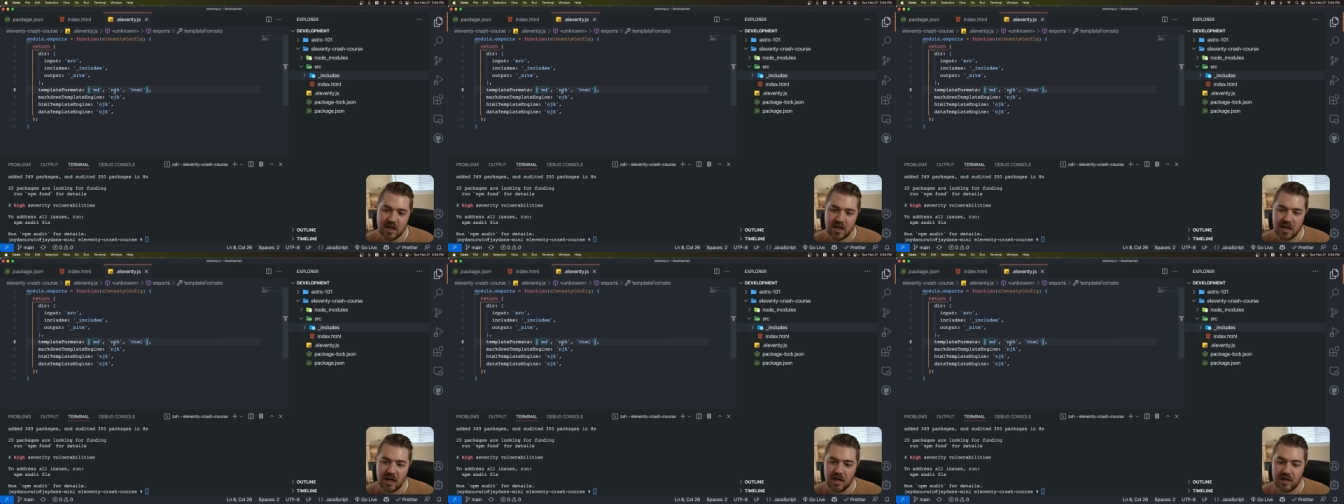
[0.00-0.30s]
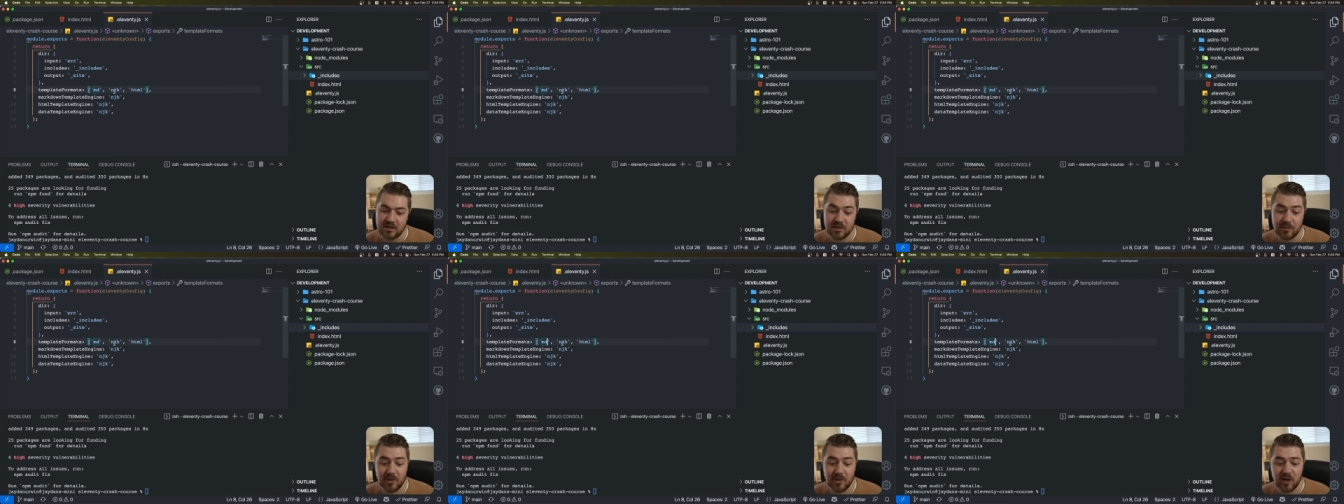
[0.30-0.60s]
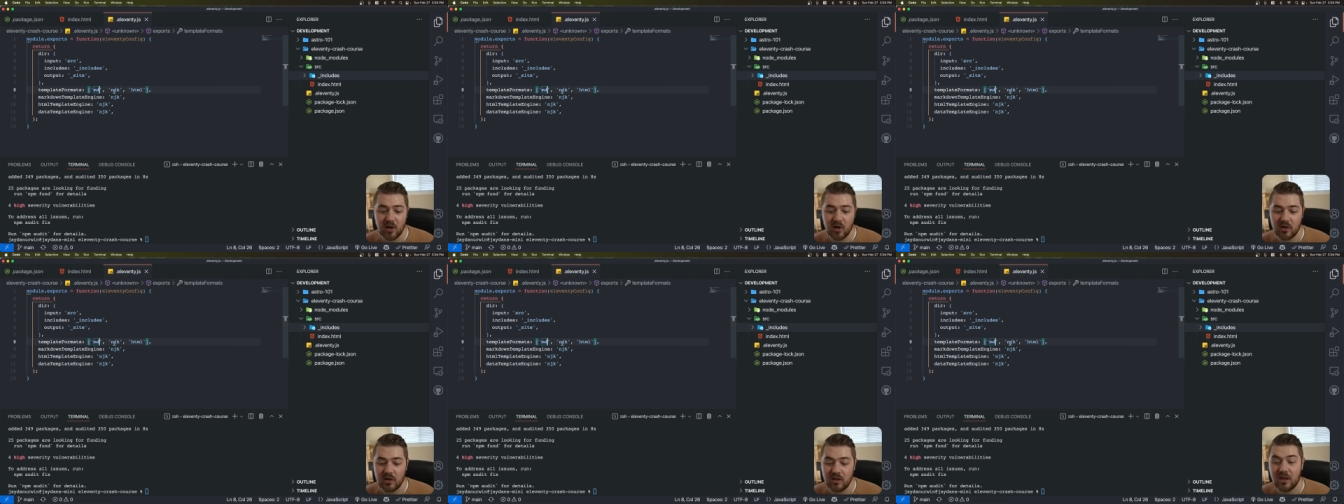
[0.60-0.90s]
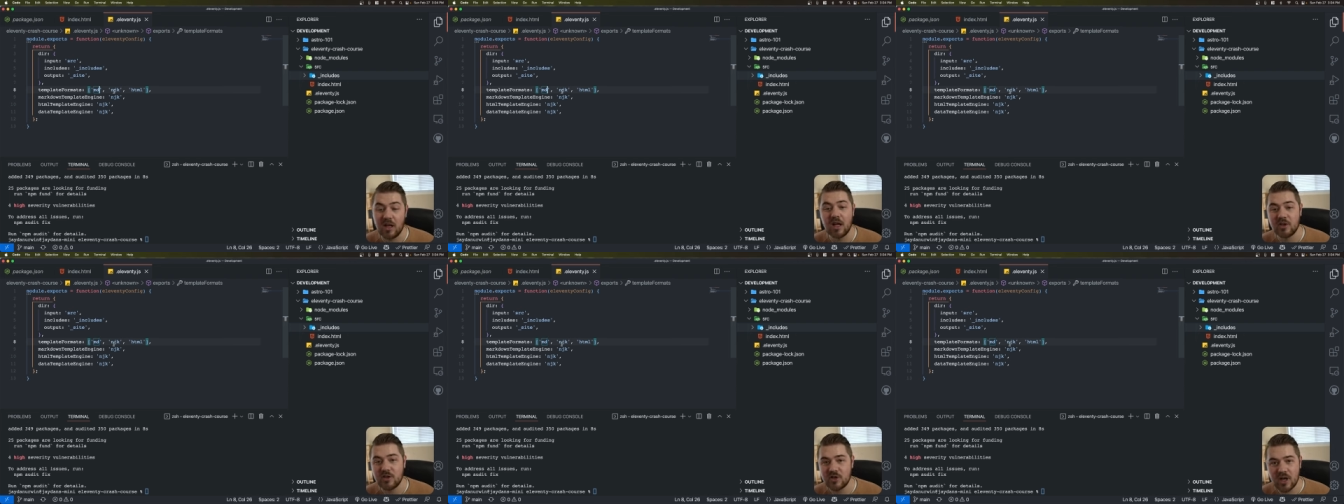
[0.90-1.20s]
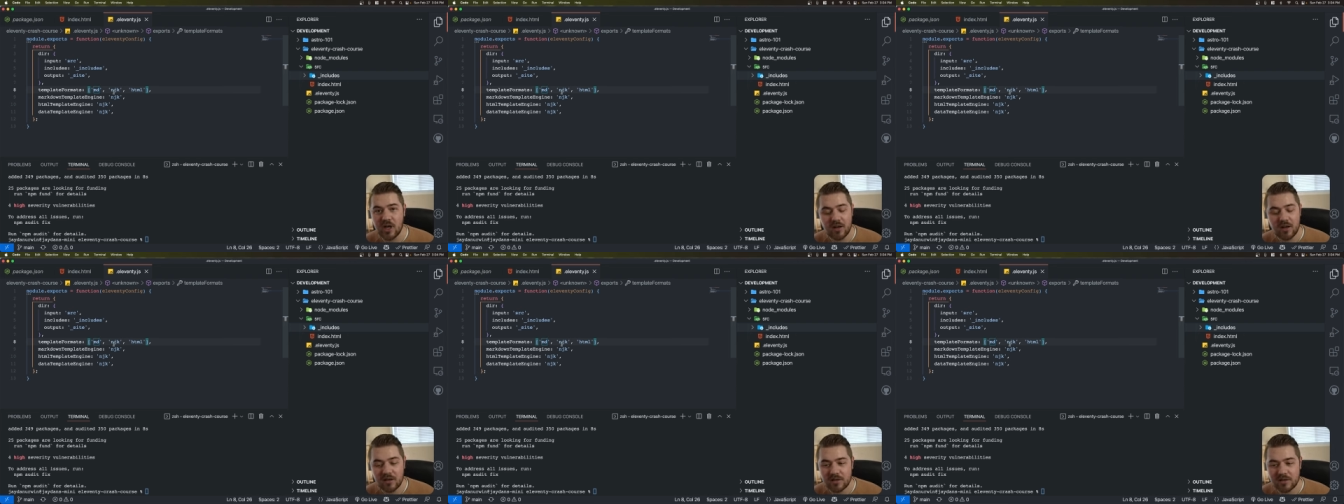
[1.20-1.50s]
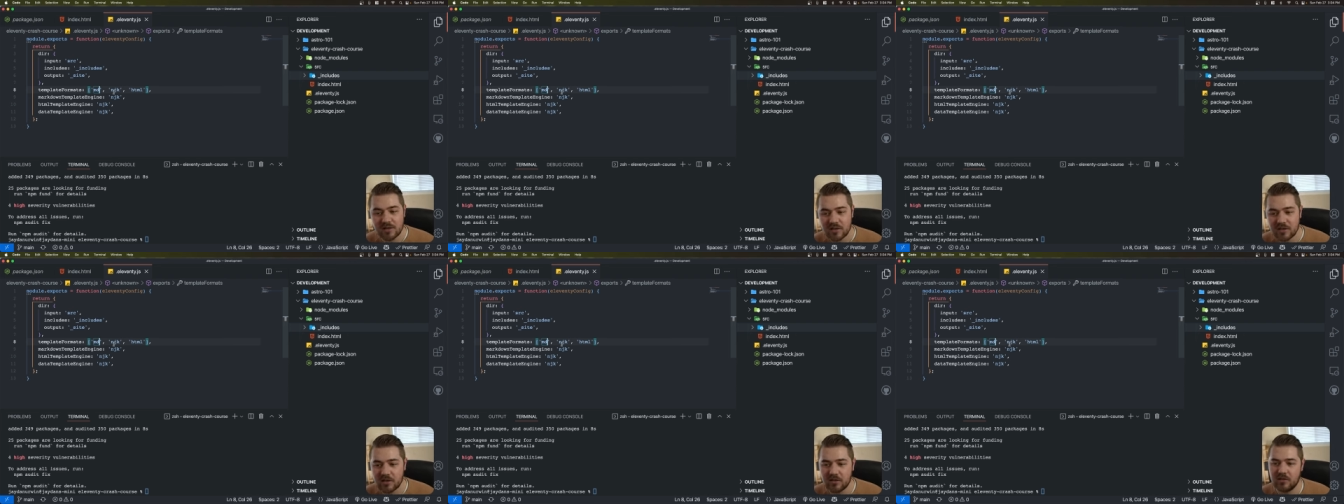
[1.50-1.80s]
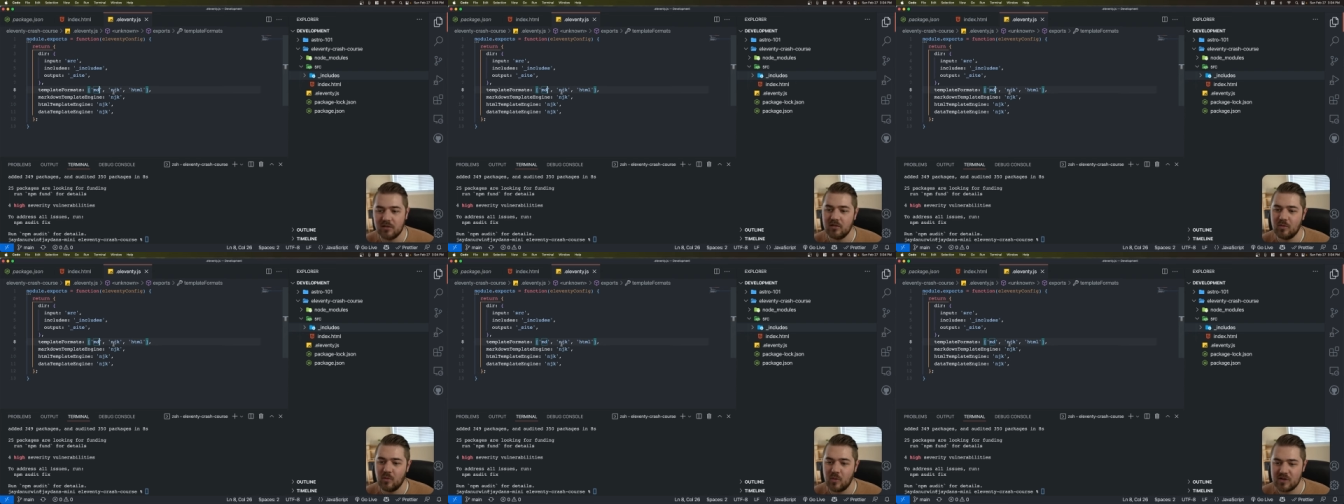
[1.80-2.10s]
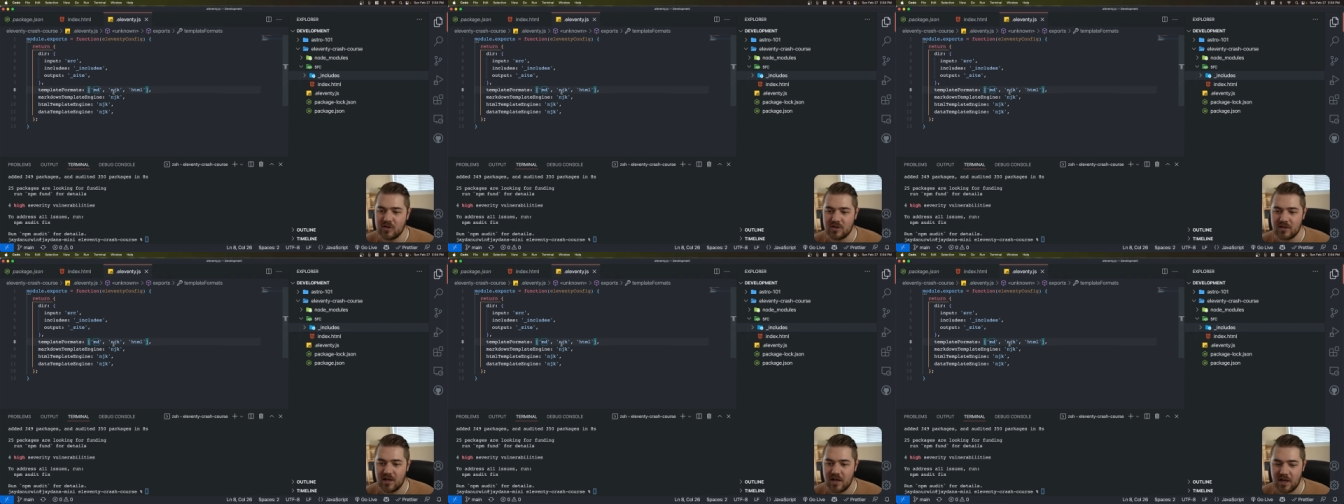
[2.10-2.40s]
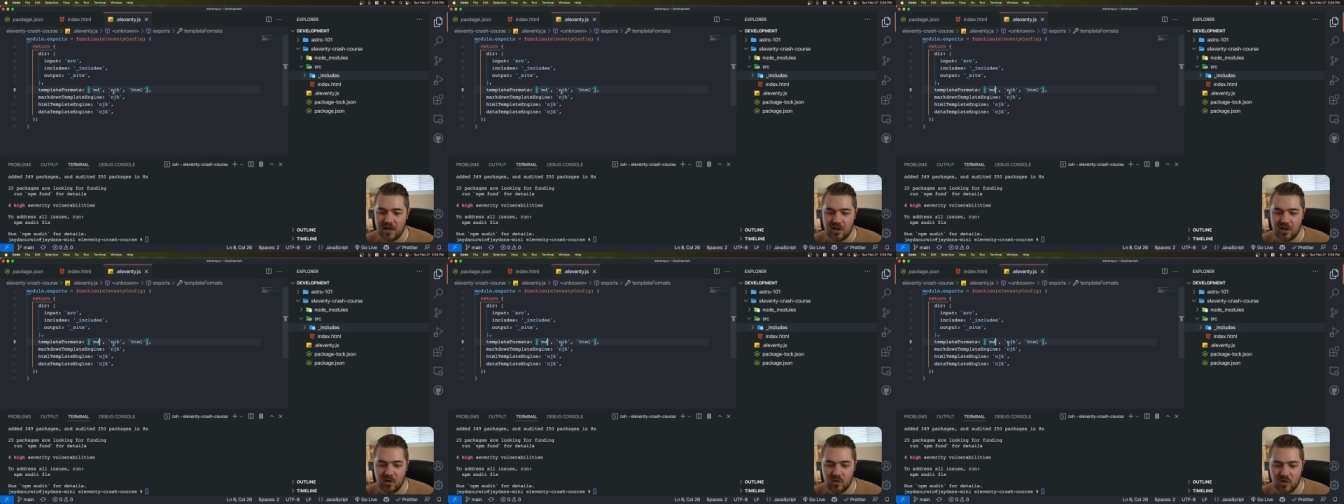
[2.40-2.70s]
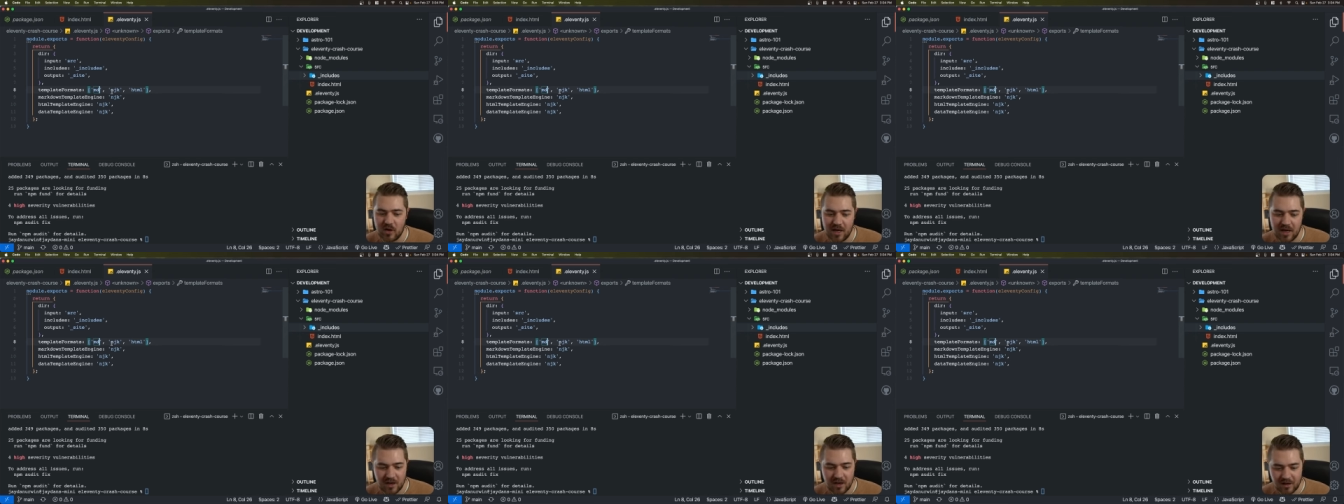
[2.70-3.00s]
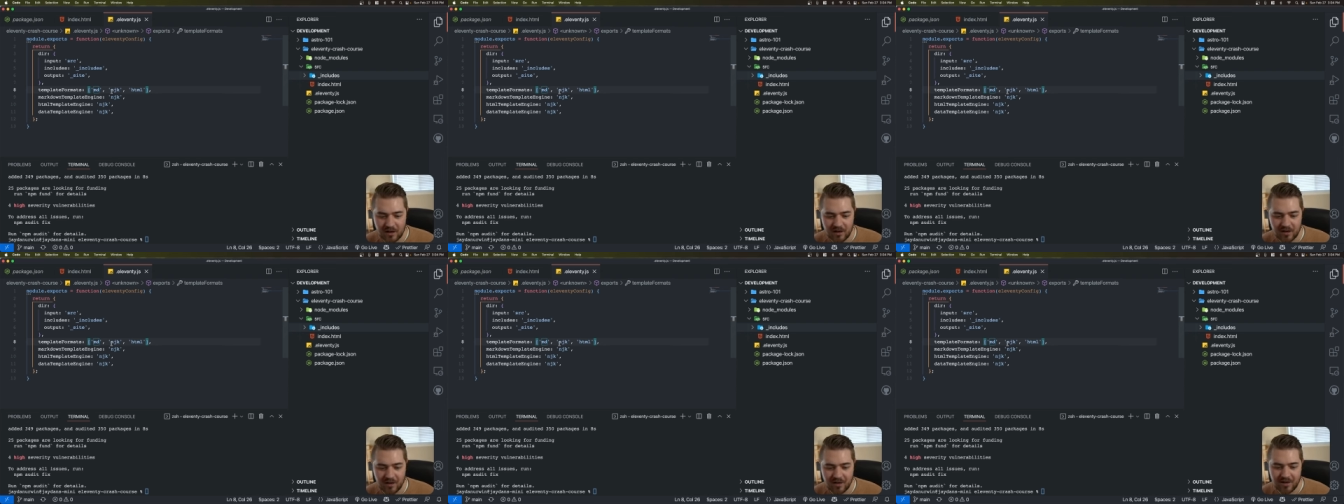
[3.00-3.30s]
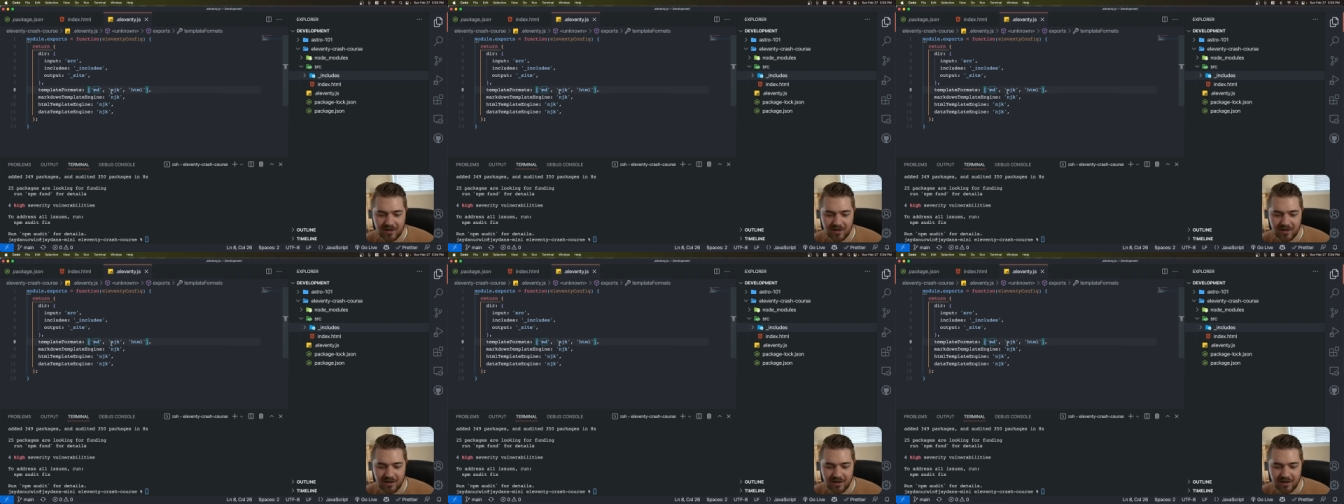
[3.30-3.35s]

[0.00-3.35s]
uh, something called Nunjucks, which is a unique